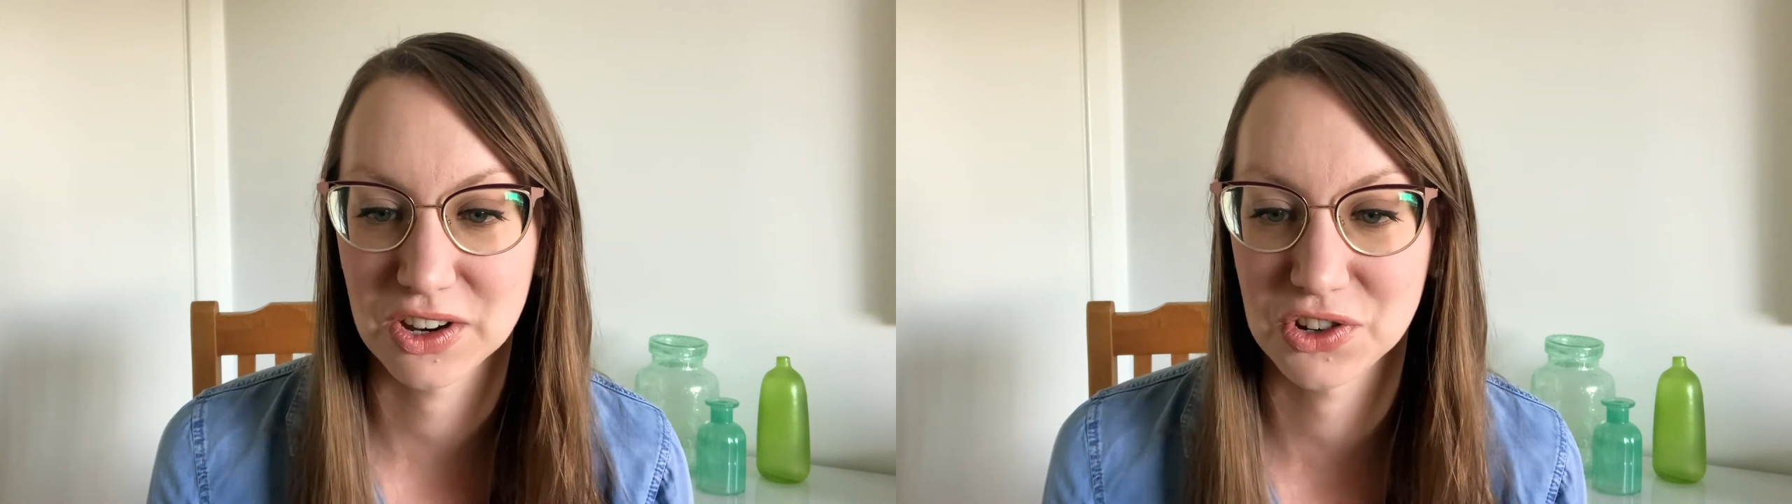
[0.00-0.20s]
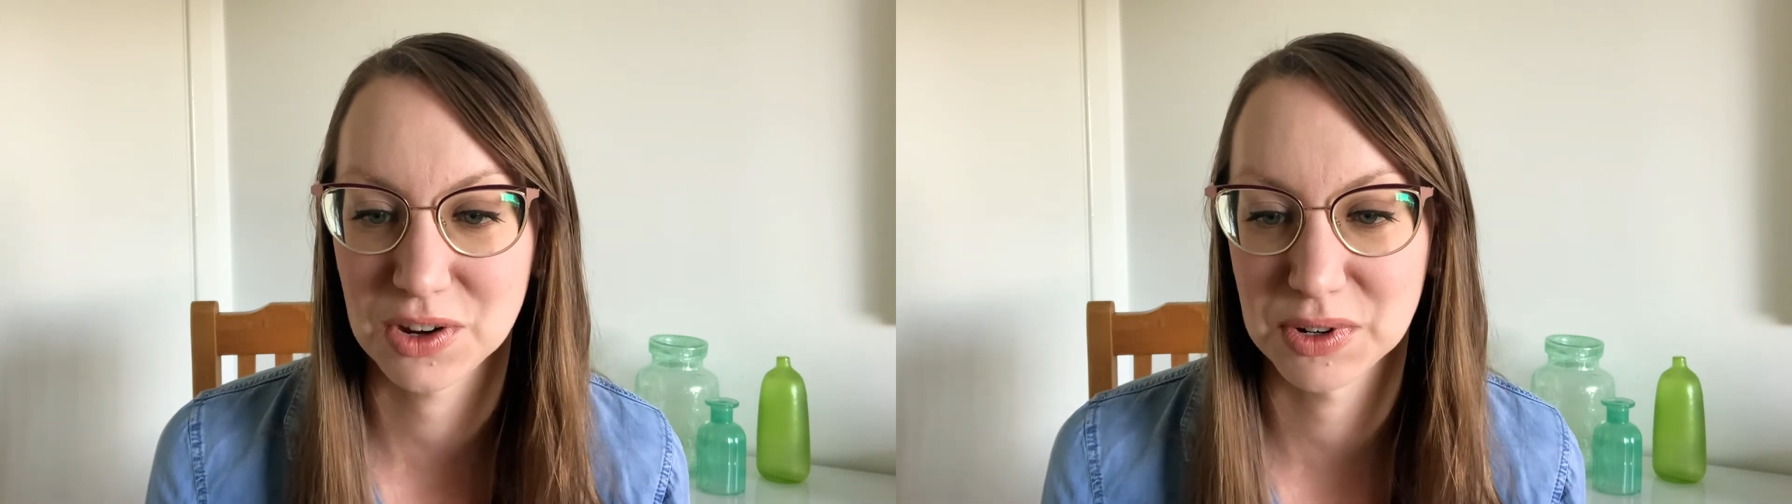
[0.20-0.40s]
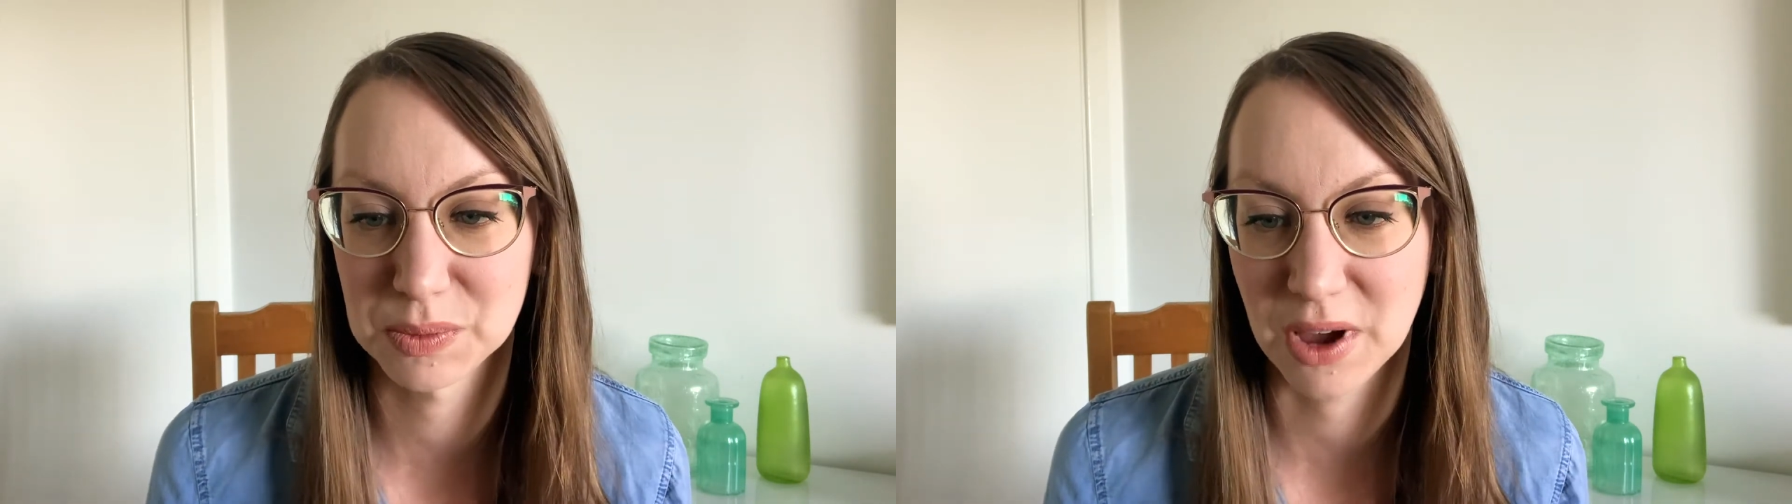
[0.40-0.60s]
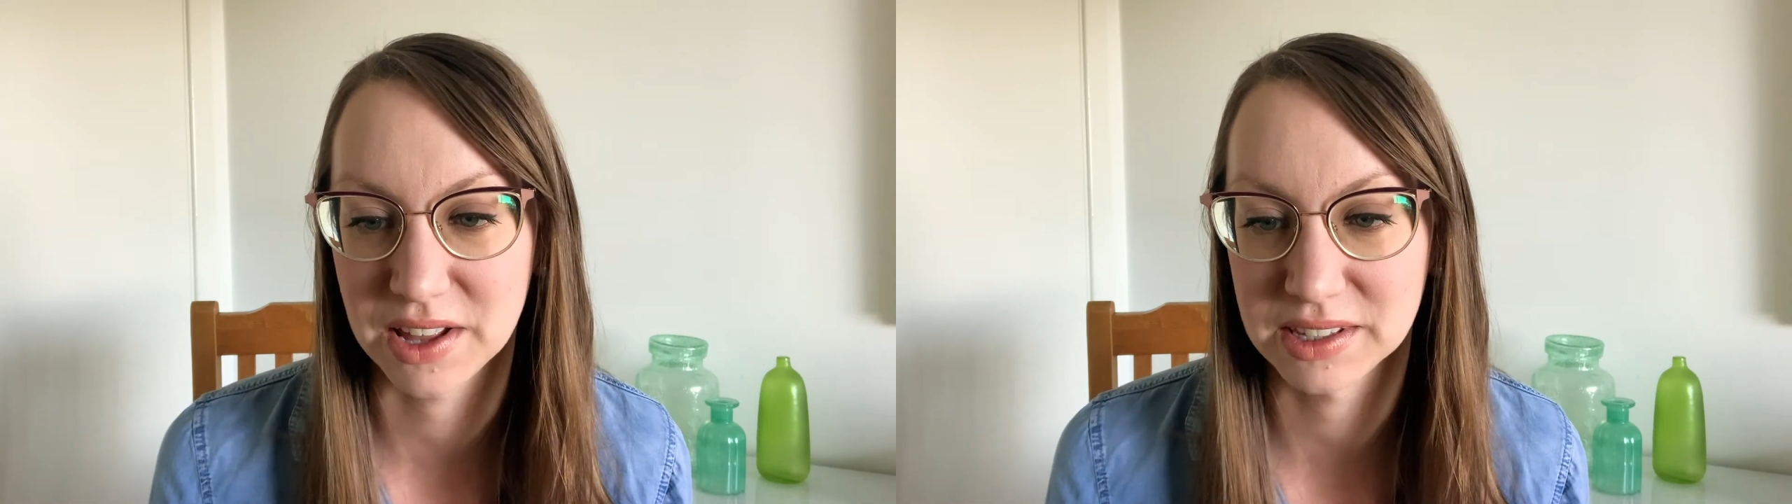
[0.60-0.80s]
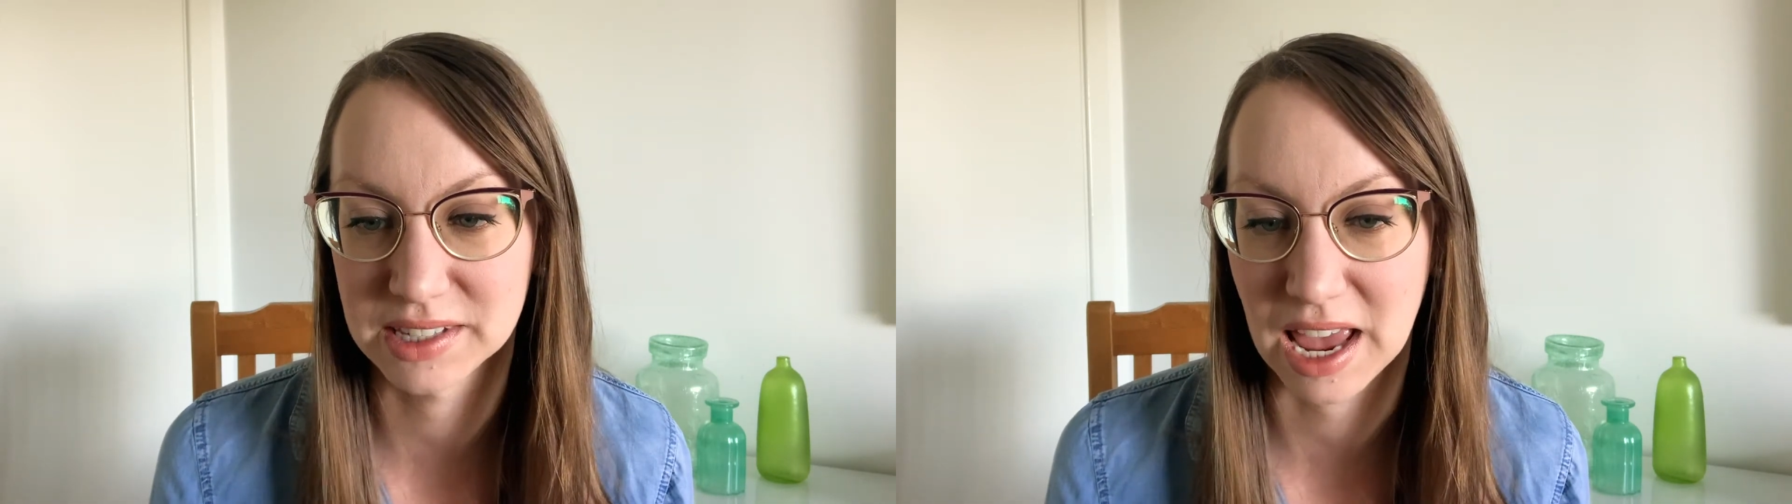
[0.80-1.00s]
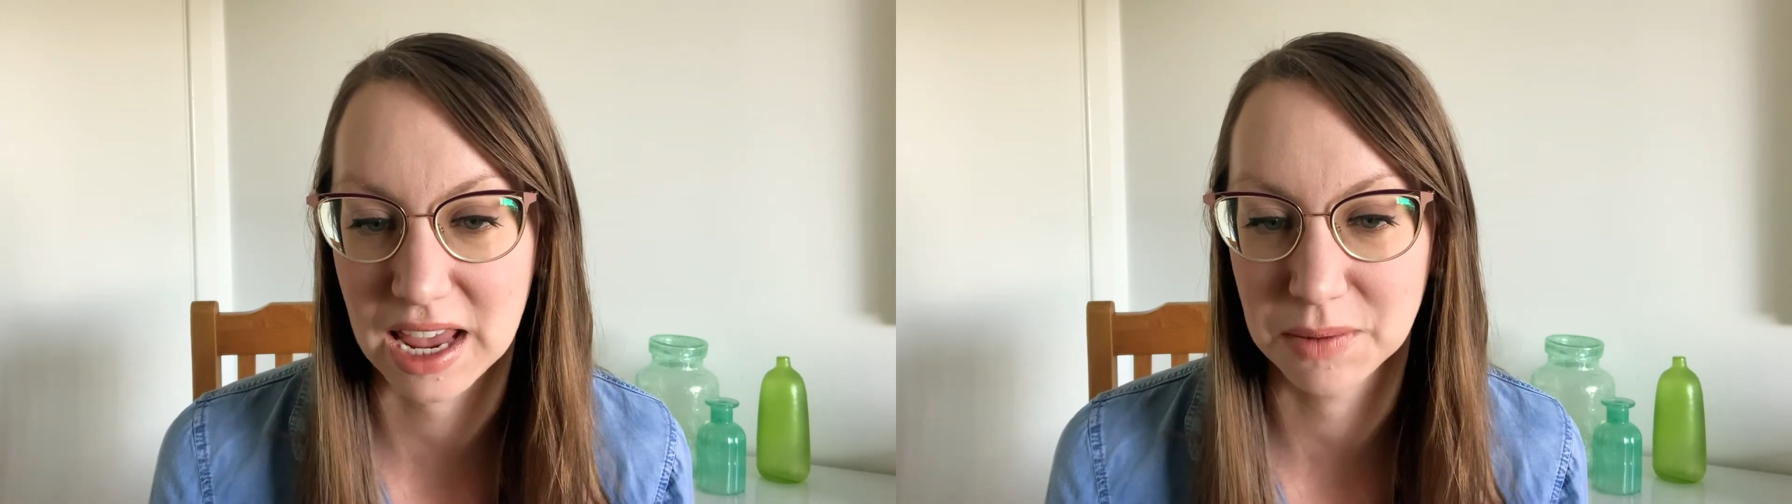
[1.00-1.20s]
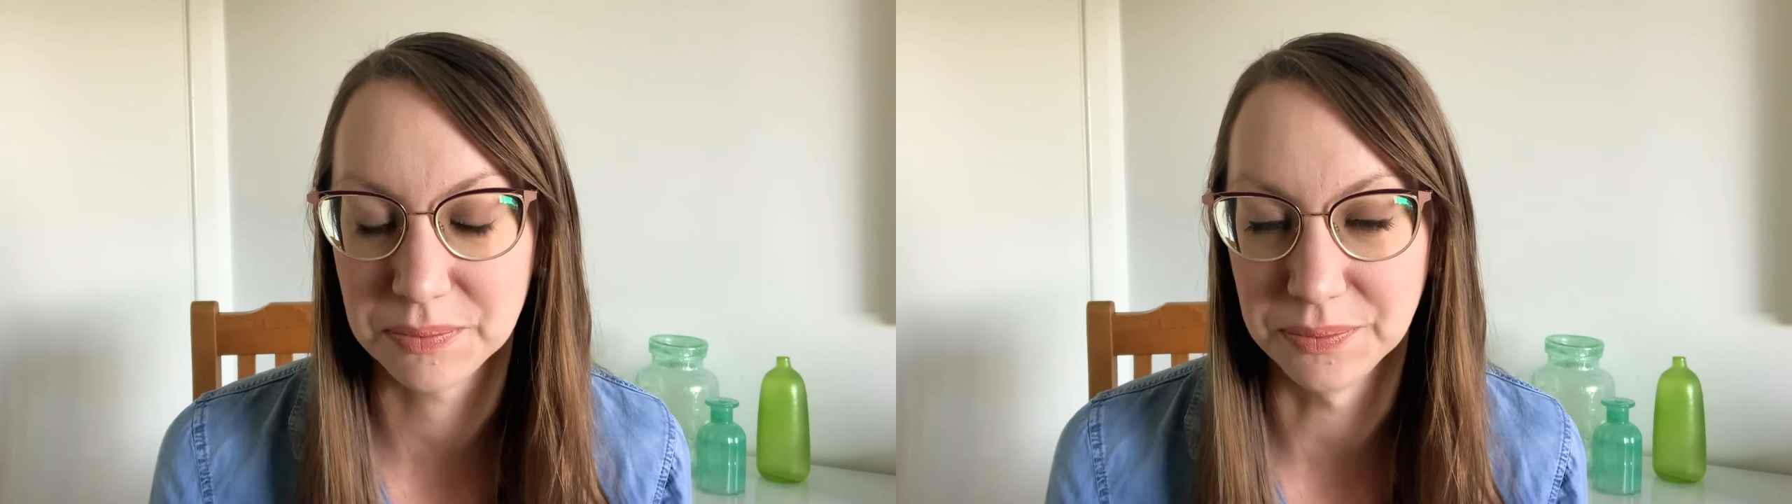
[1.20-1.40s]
as she responds, saying,